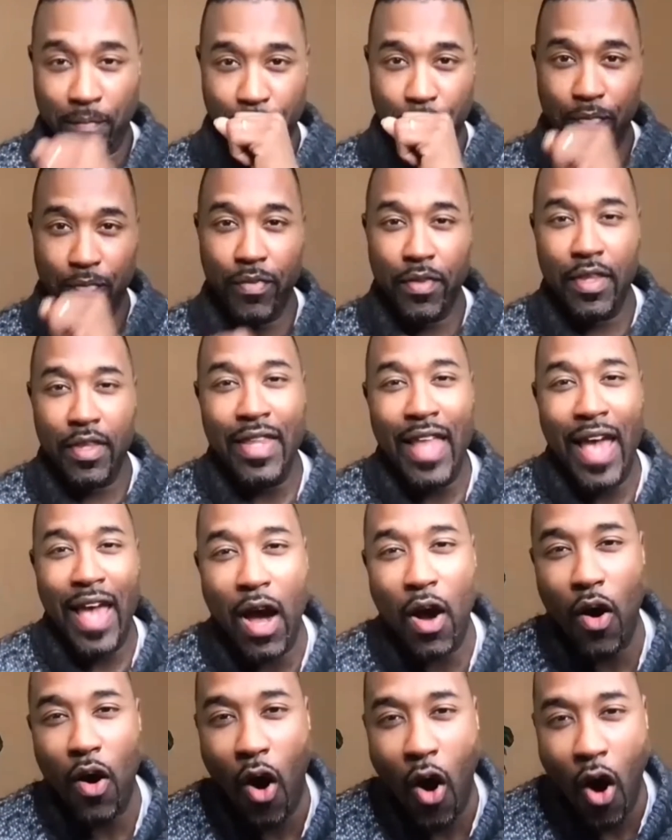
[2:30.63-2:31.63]

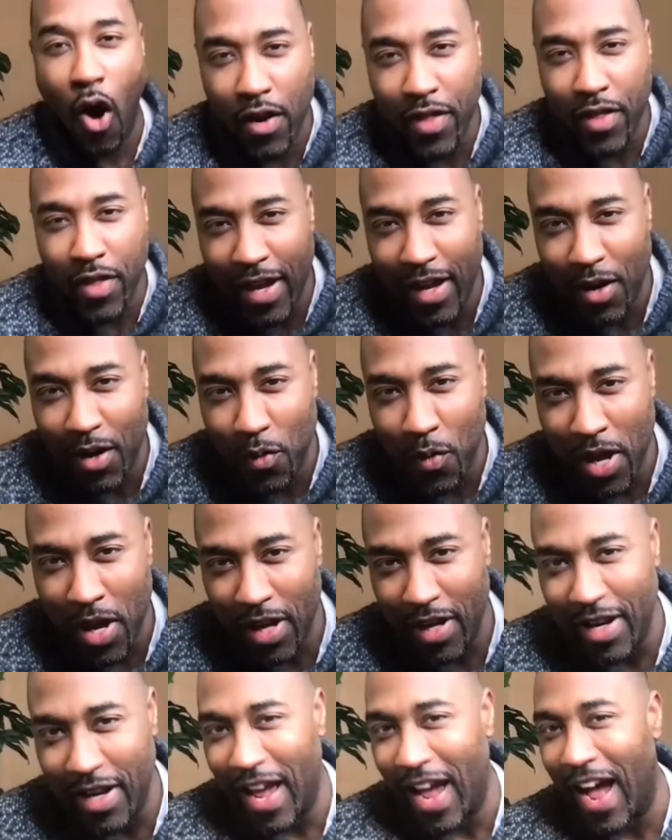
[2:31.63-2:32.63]
Now, are they going to
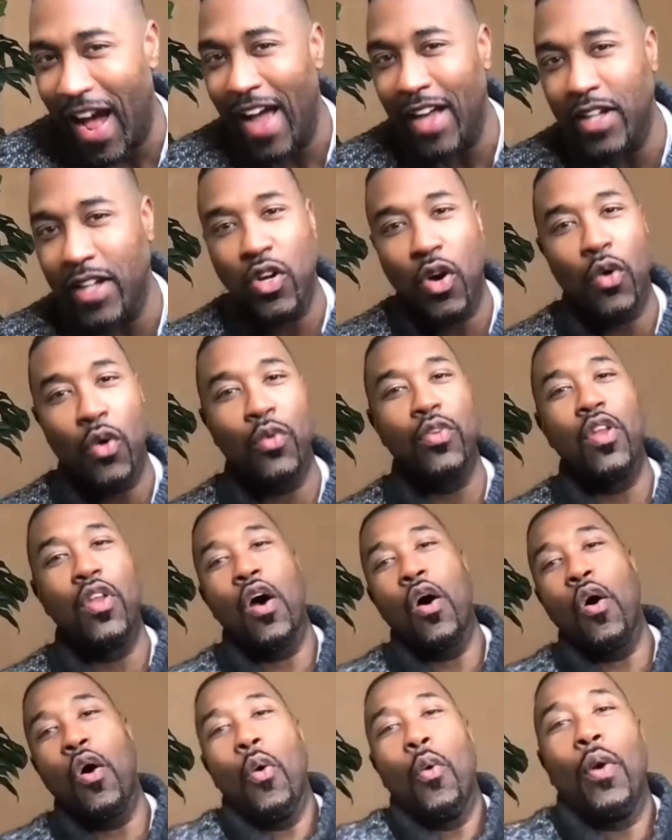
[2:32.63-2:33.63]
win? I don't
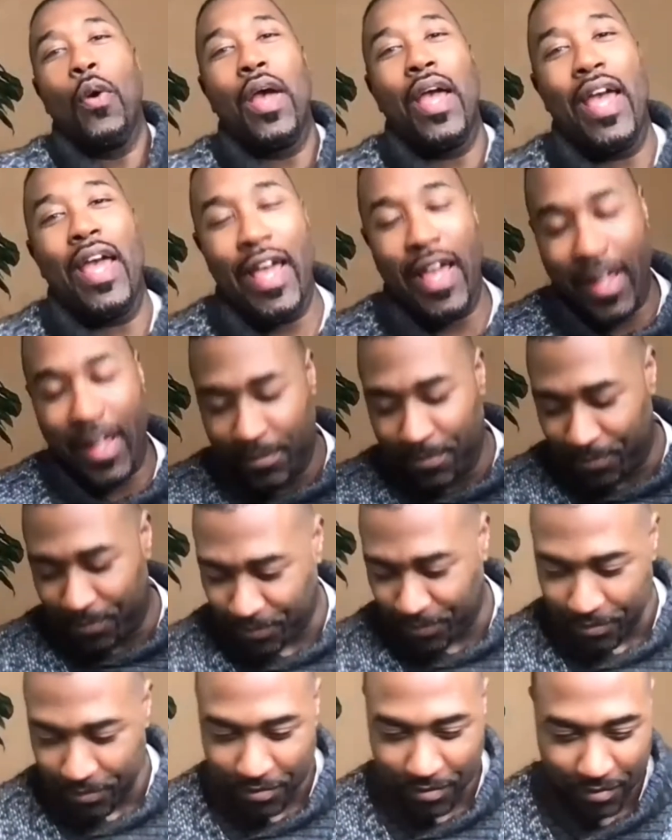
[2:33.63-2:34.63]
know. And
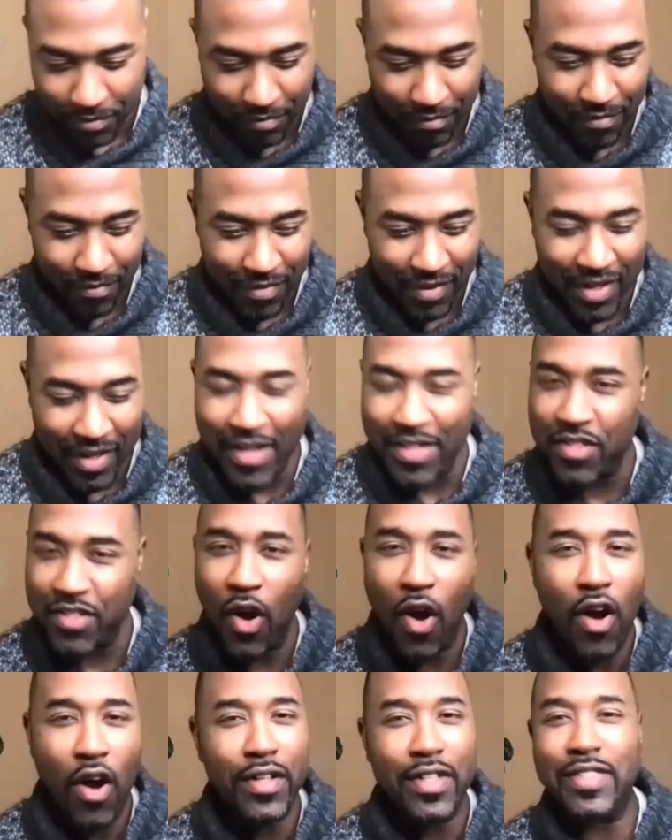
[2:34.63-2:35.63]
it's
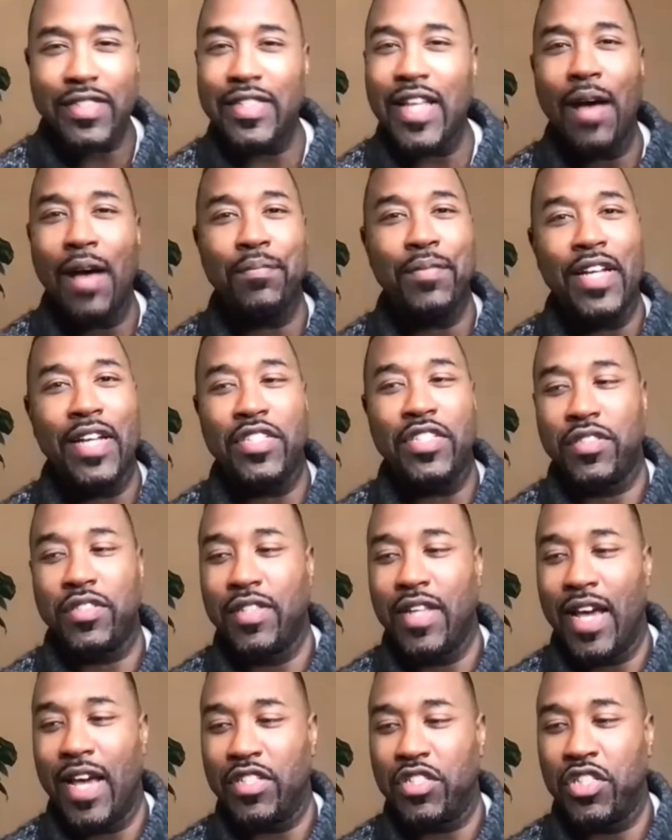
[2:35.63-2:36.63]
hard to stop
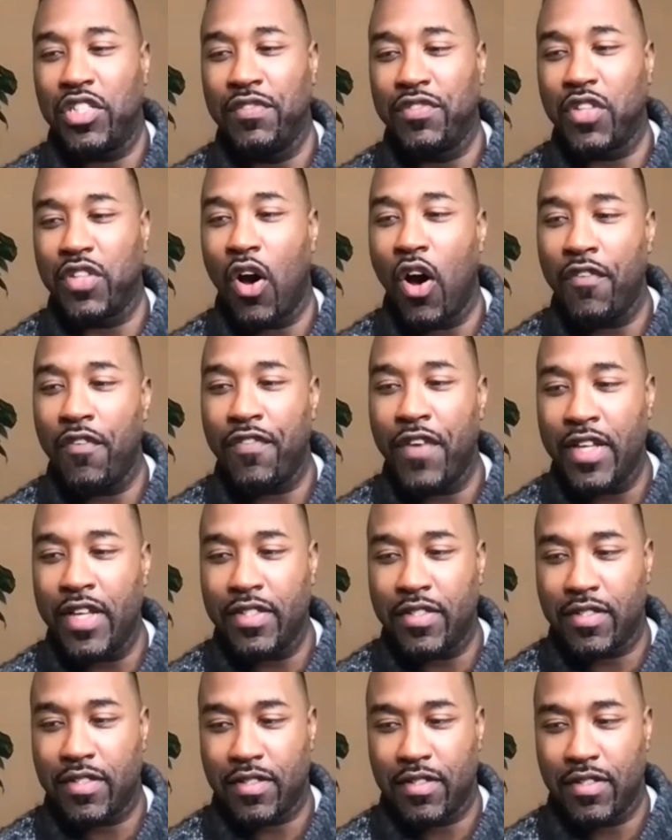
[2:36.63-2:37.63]
that Chiefs
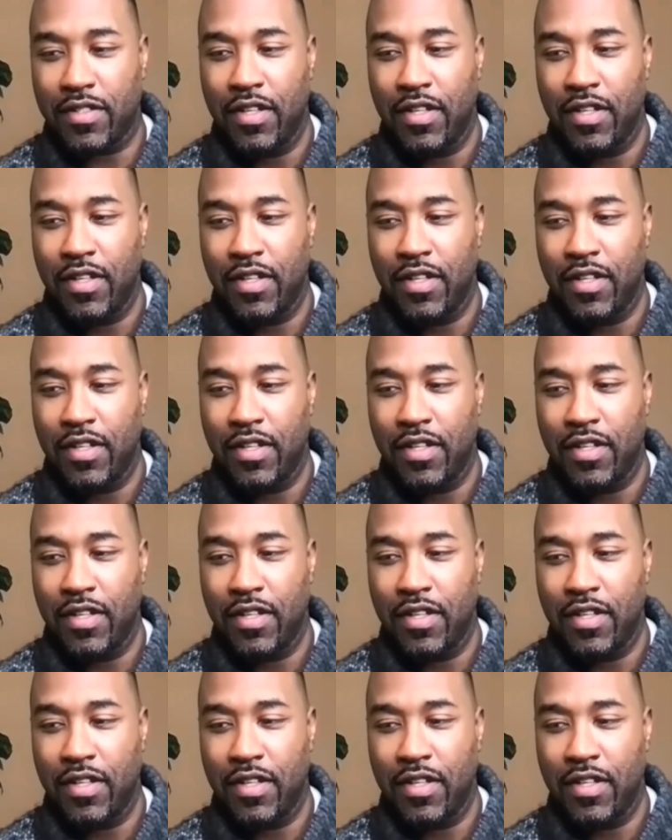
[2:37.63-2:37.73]
offense.